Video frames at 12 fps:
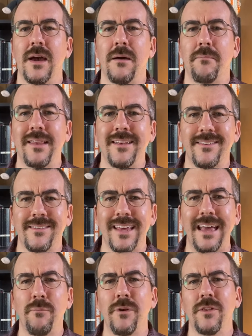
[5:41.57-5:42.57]
but
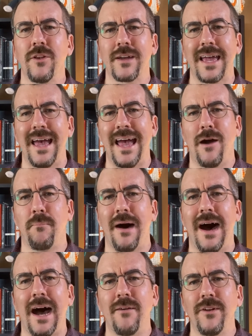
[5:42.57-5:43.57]
instead would look at how
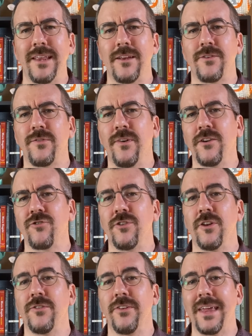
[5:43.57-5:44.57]
poverty is
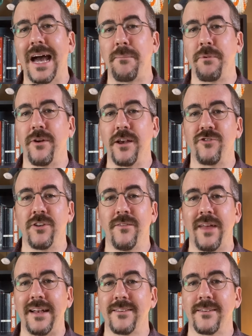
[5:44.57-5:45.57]
functional to the operation of
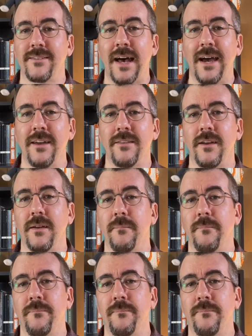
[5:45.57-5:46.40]
that society.